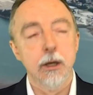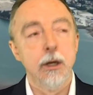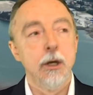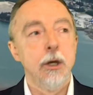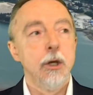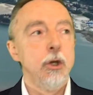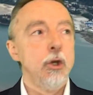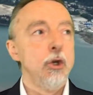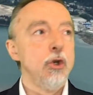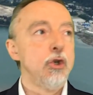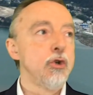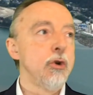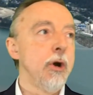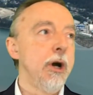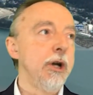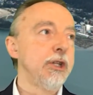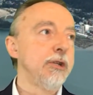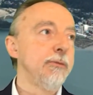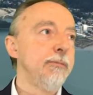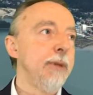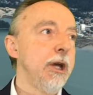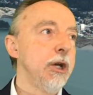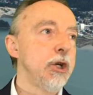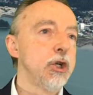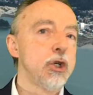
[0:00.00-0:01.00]
You try to
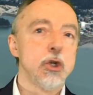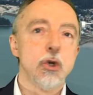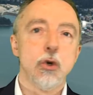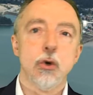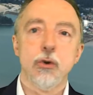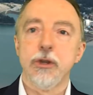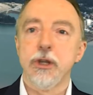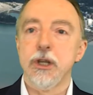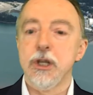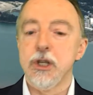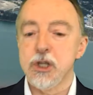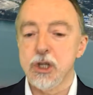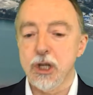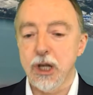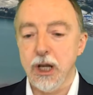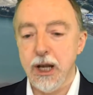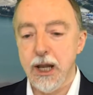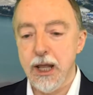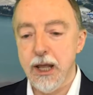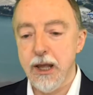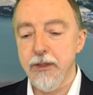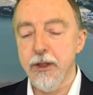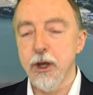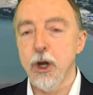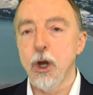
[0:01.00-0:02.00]
make sure that it's
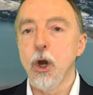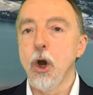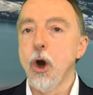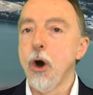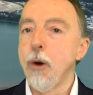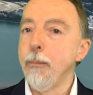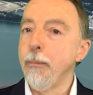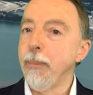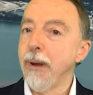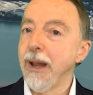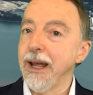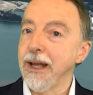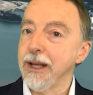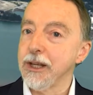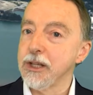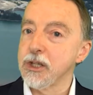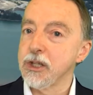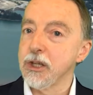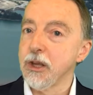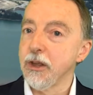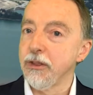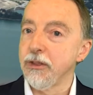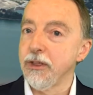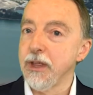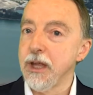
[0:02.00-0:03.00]
clear that complex
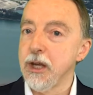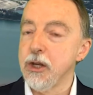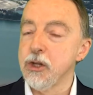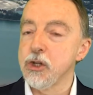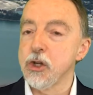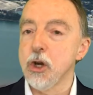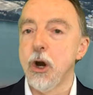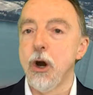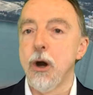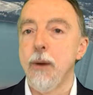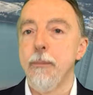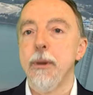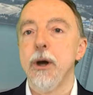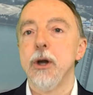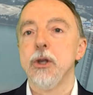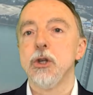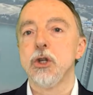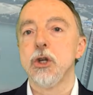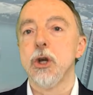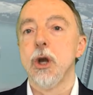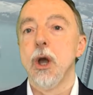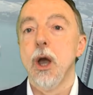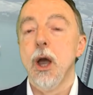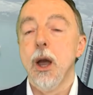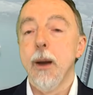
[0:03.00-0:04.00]
things are much
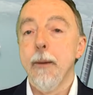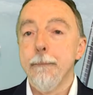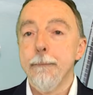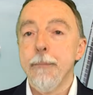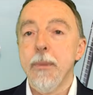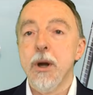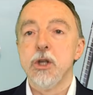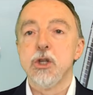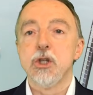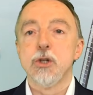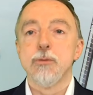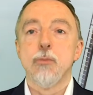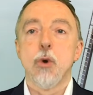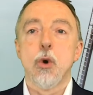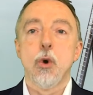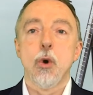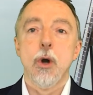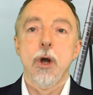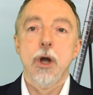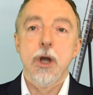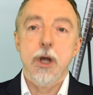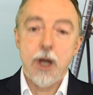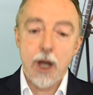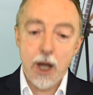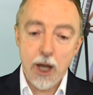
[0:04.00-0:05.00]
more
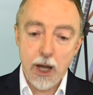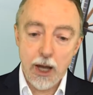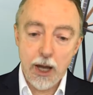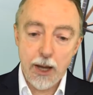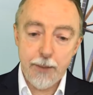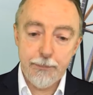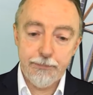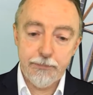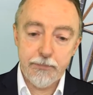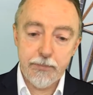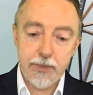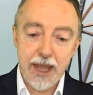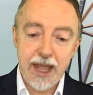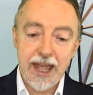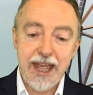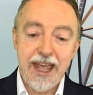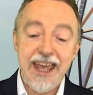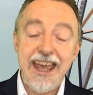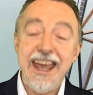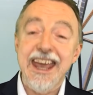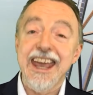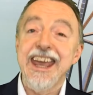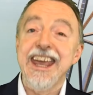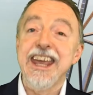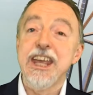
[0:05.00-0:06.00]

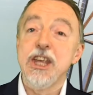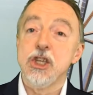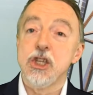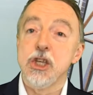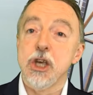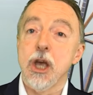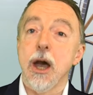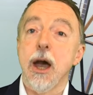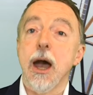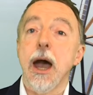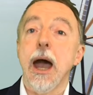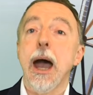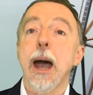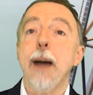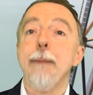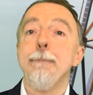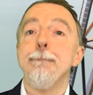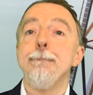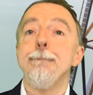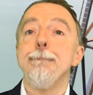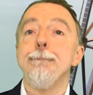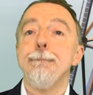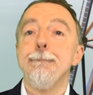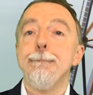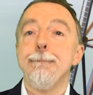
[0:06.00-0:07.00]
easier and
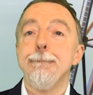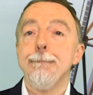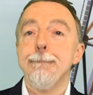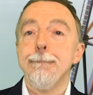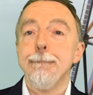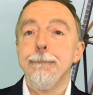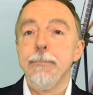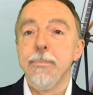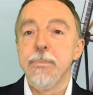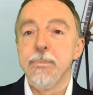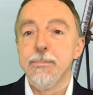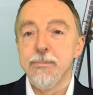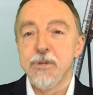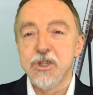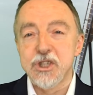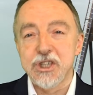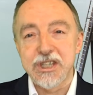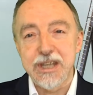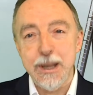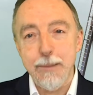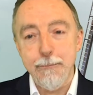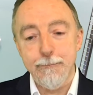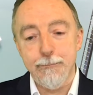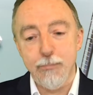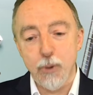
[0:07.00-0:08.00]

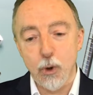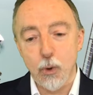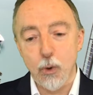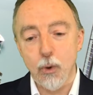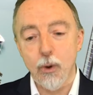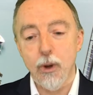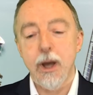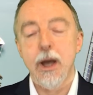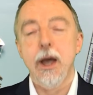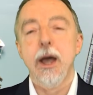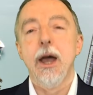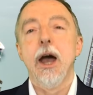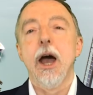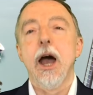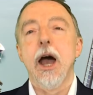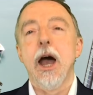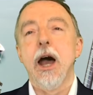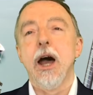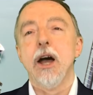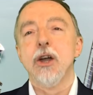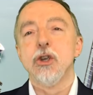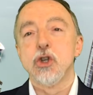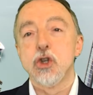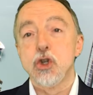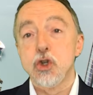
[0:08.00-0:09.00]
simple,
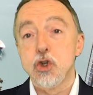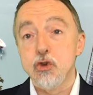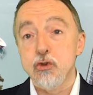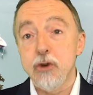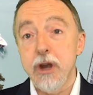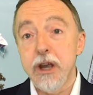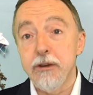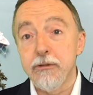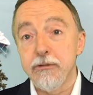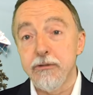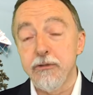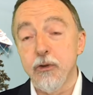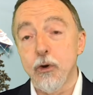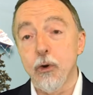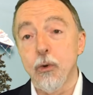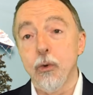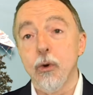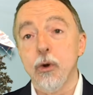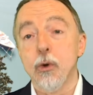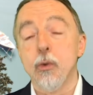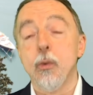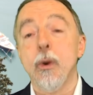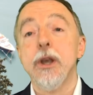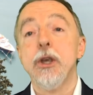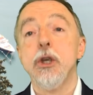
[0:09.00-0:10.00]
straightforward
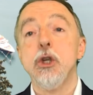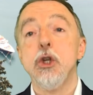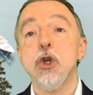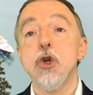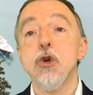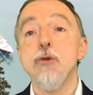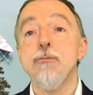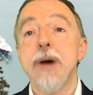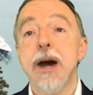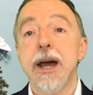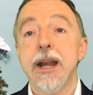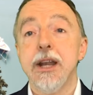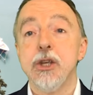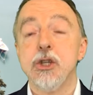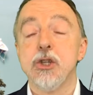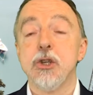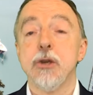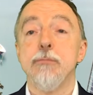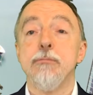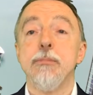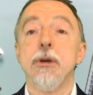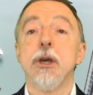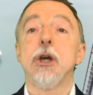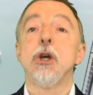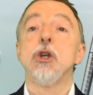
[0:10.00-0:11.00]
when you manage them,
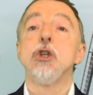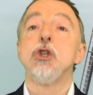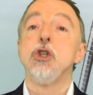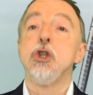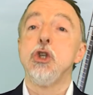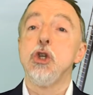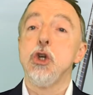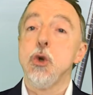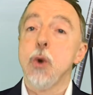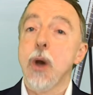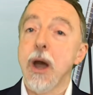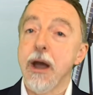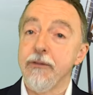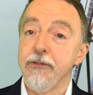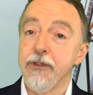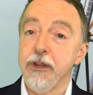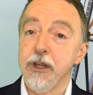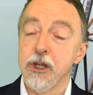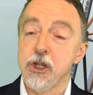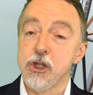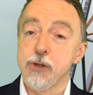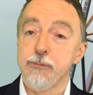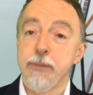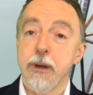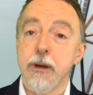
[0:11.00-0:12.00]
because you have the
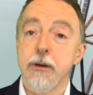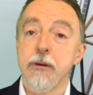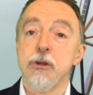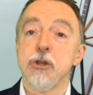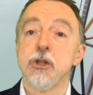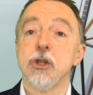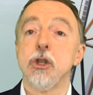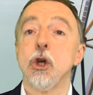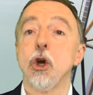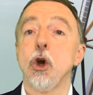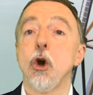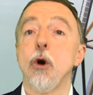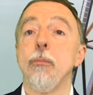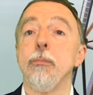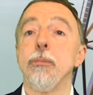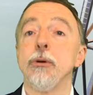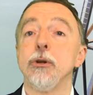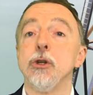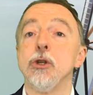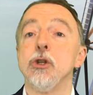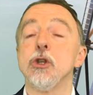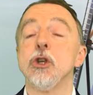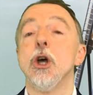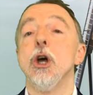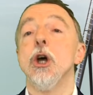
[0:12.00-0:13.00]
experience and the
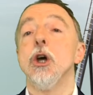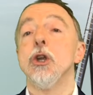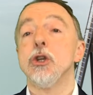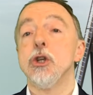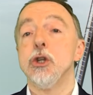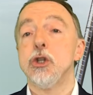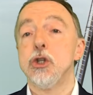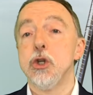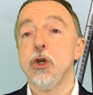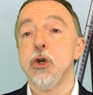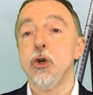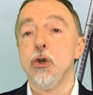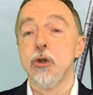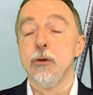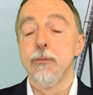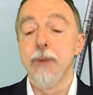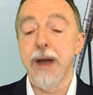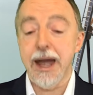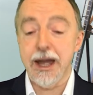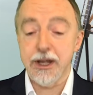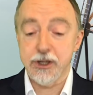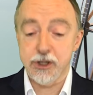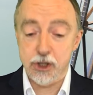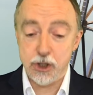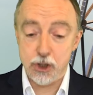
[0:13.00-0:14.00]
competence to do them
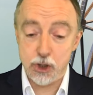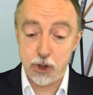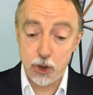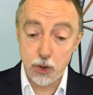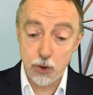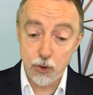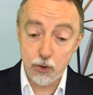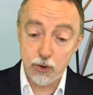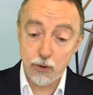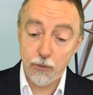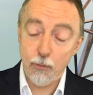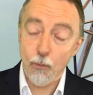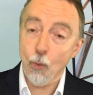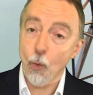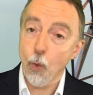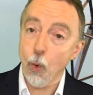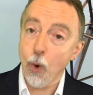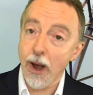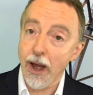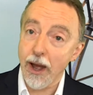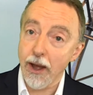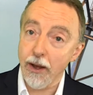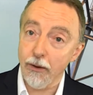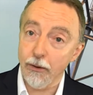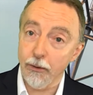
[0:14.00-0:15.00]
and to do them
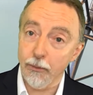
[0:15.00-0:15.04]
well.